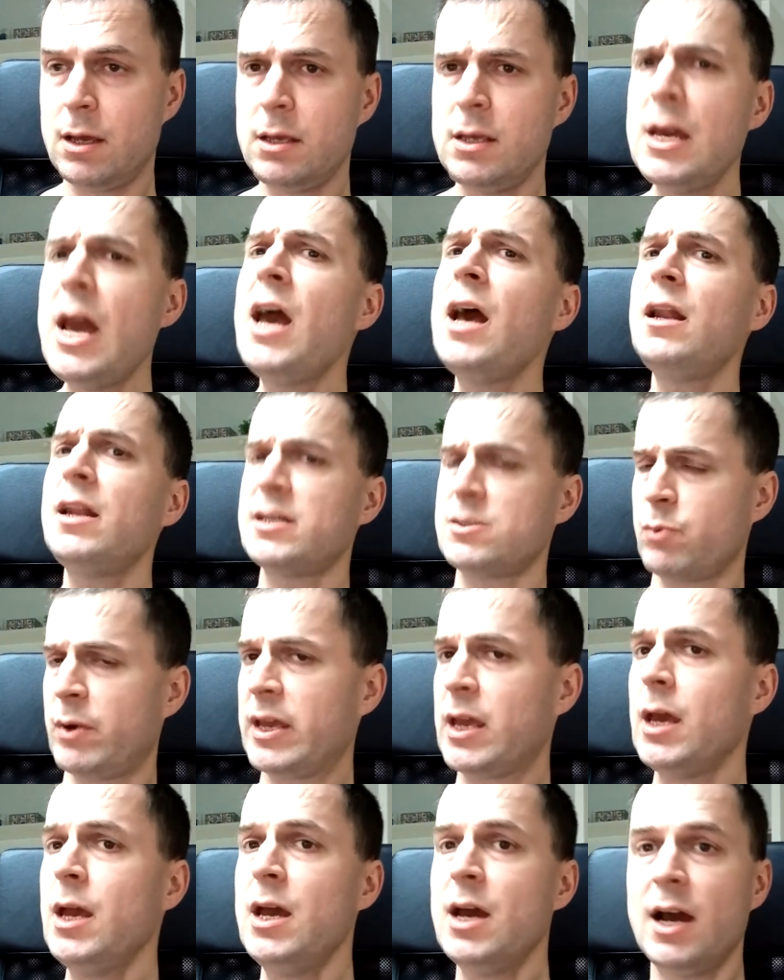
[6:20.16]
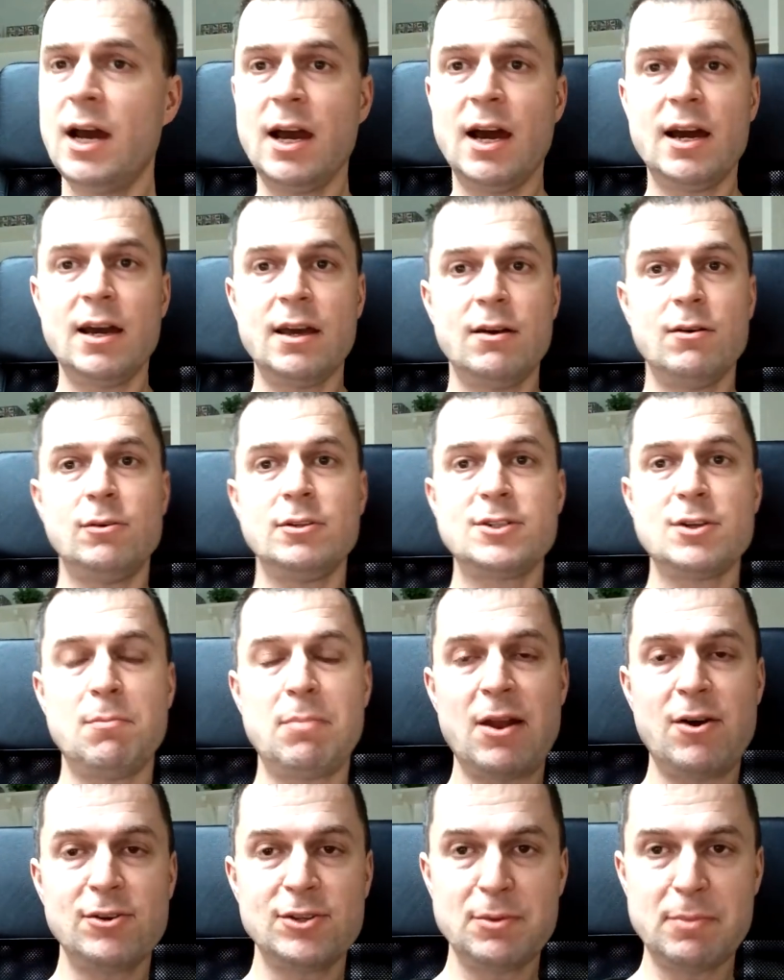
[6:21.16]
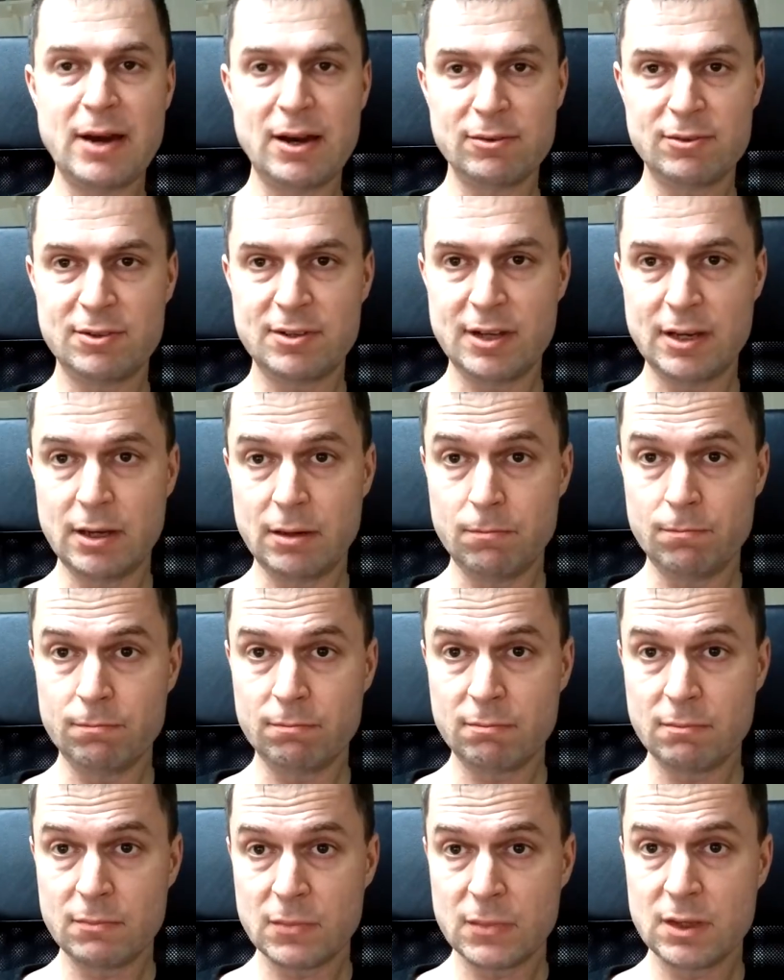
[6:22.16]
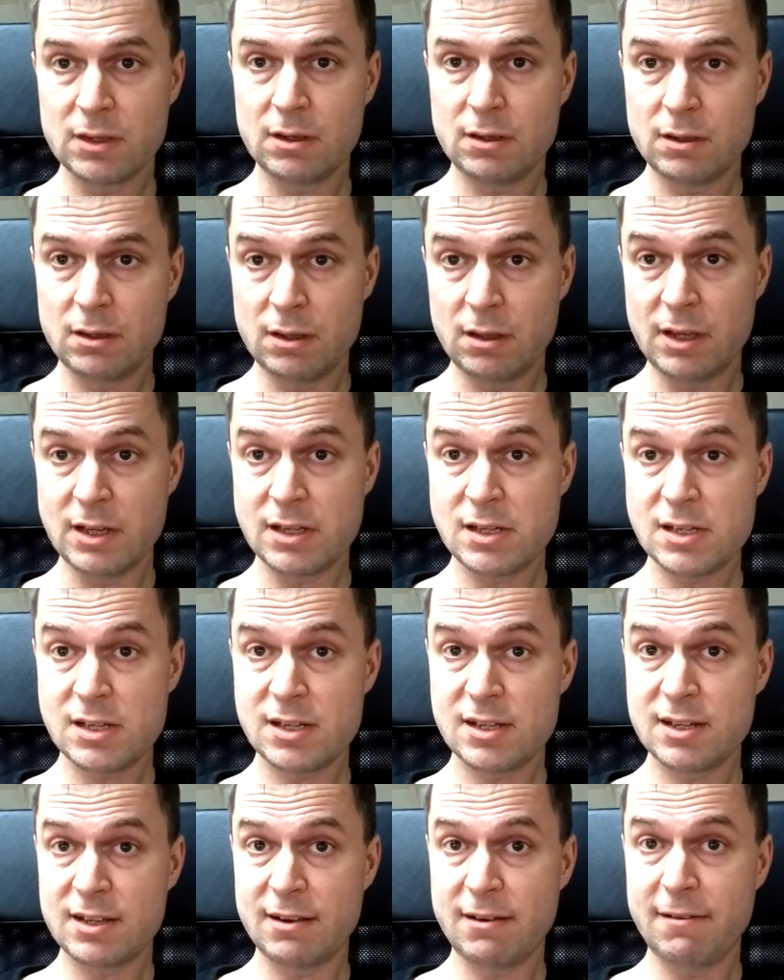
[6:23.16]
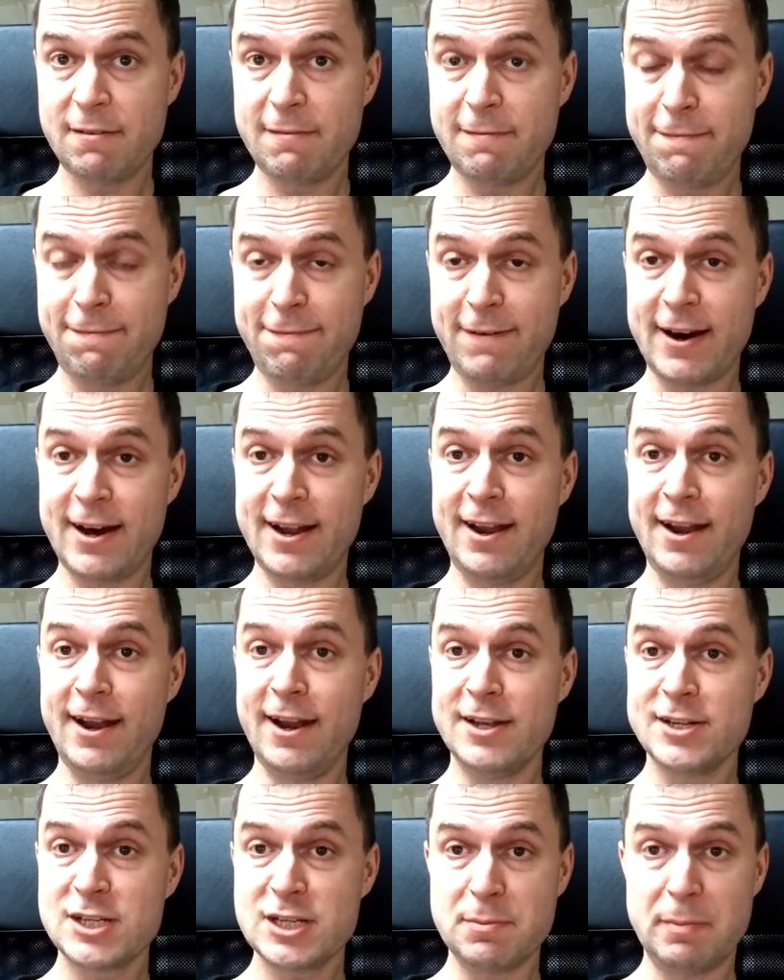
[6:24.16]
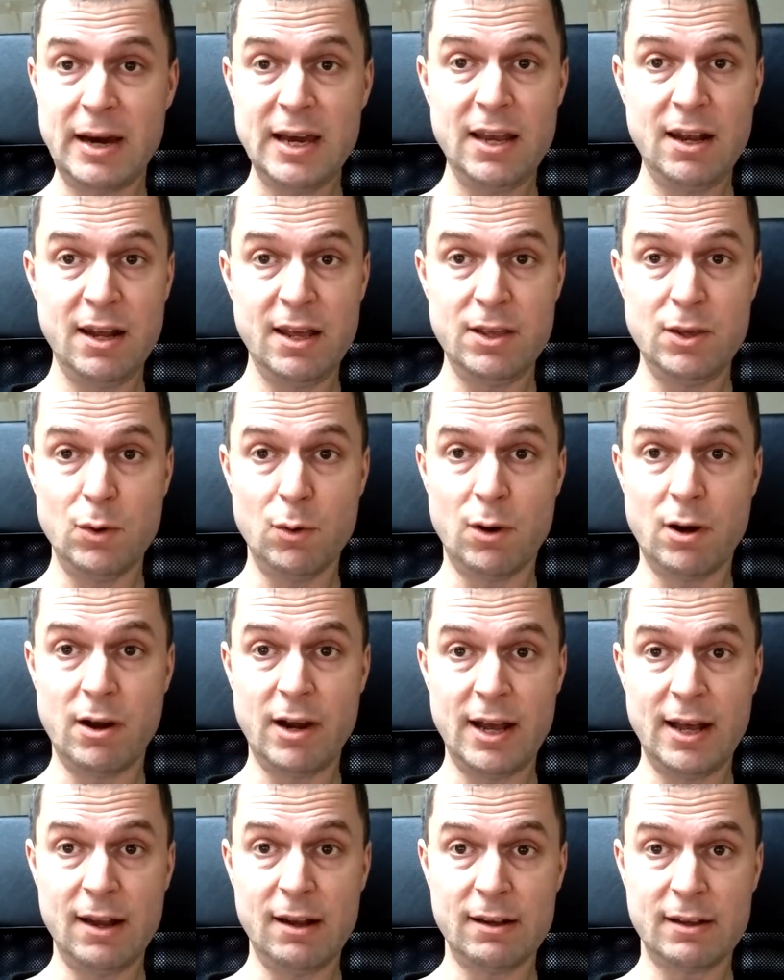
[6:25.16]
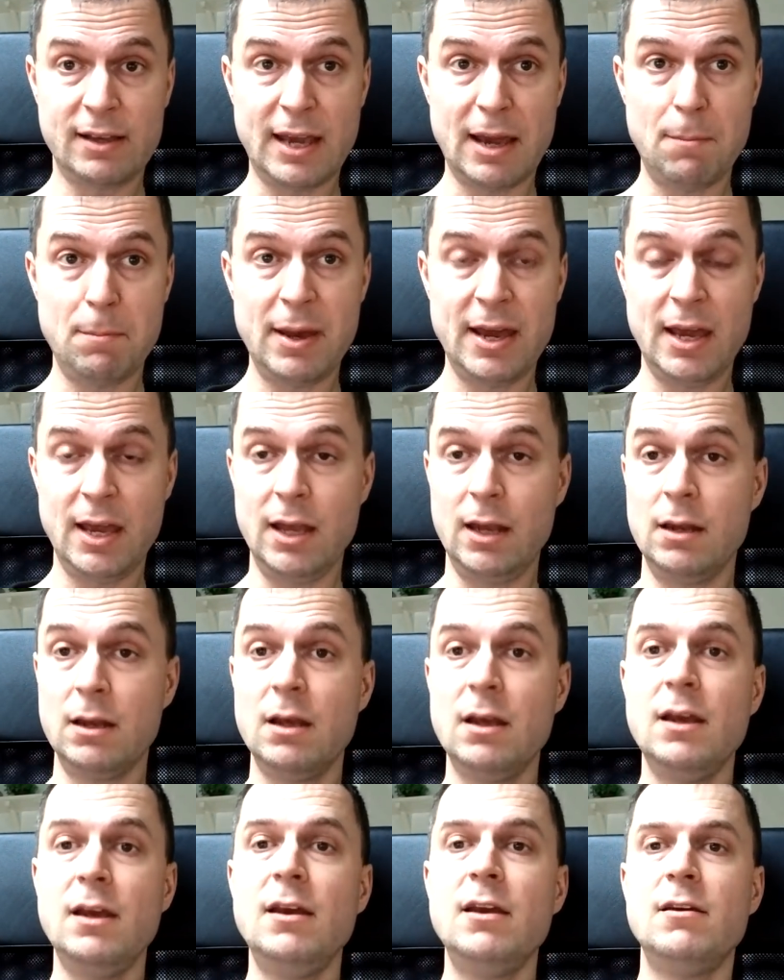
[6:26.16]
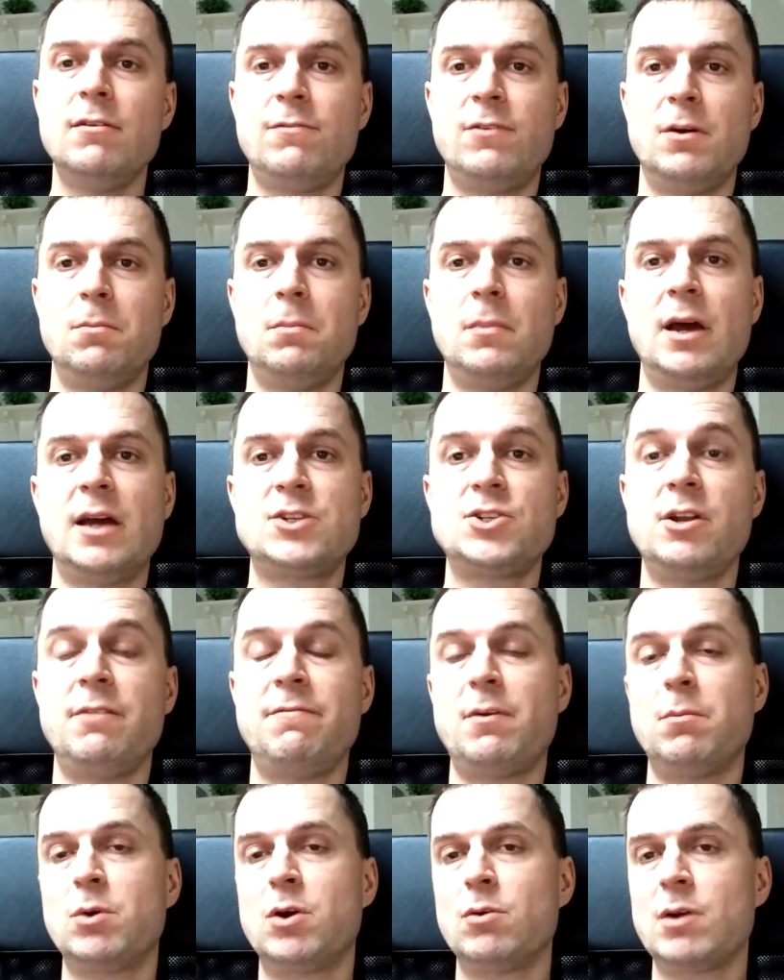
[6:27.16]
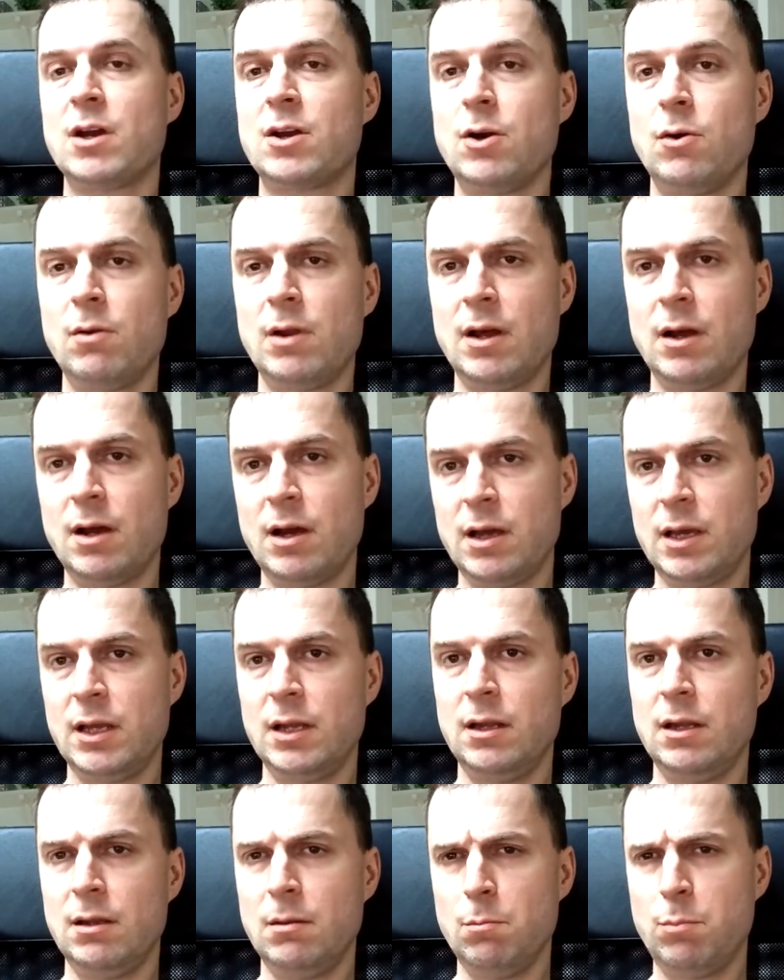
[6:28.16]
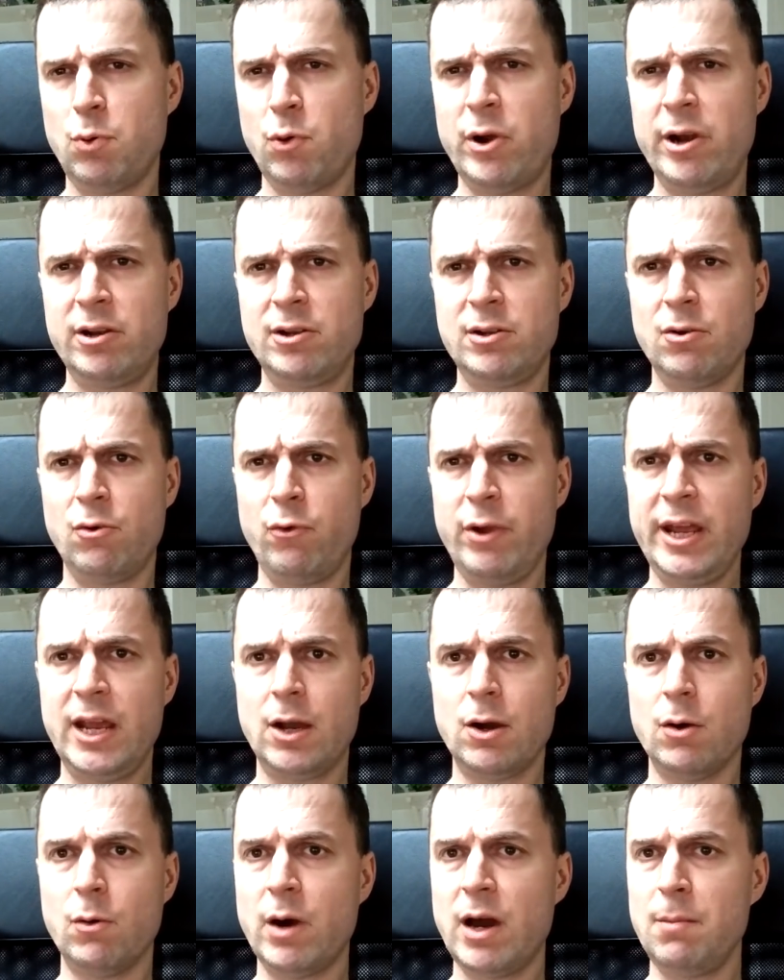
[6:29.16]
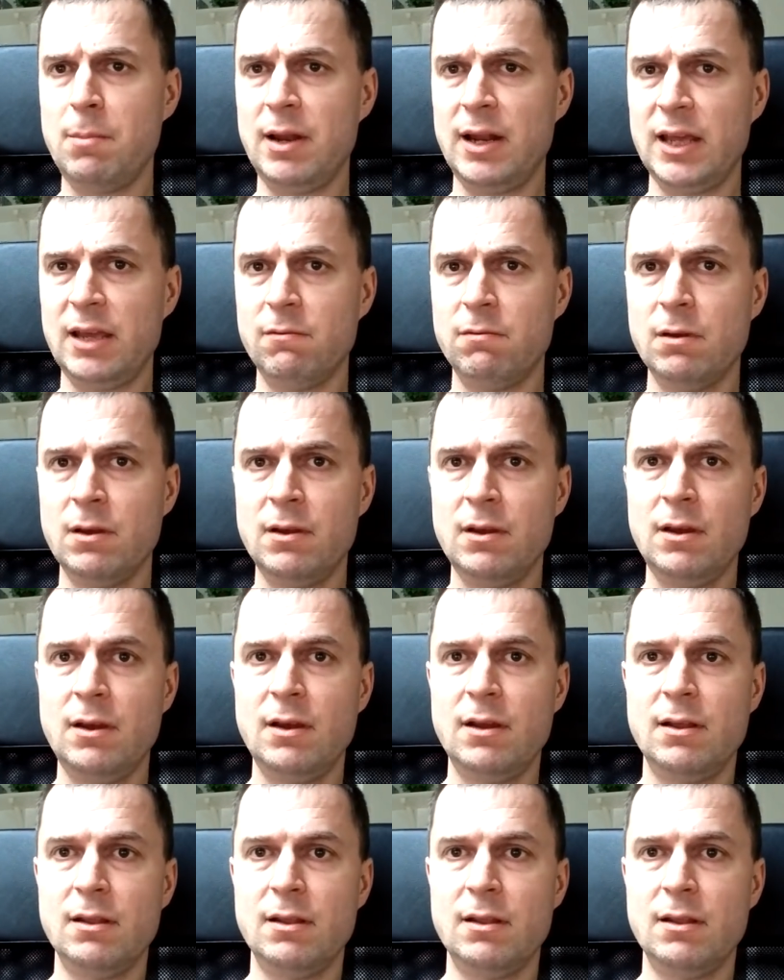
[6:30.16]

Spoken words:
I also blogged about this fun smiley URL campaign from Coca-Cola in Puerto Rico, I believe.